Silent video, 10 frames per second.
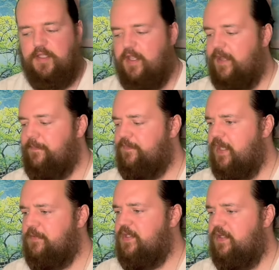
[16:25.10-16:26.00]
Okay,
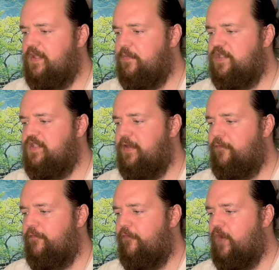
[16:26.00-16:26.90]
that was a
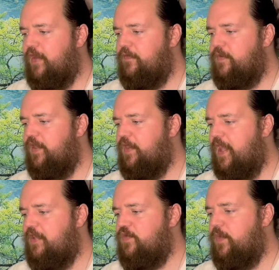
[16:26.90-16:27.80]
different flavor than
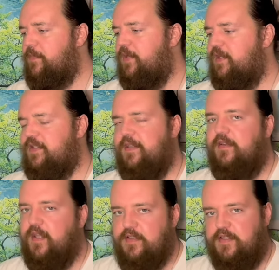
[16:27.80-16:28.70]
last week, but it didn't
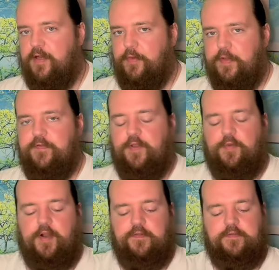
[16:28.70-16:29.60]
necessarily feel
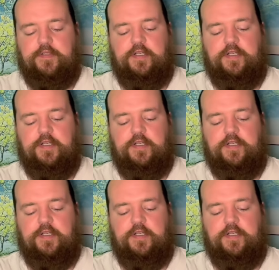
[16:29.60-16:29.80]
rough.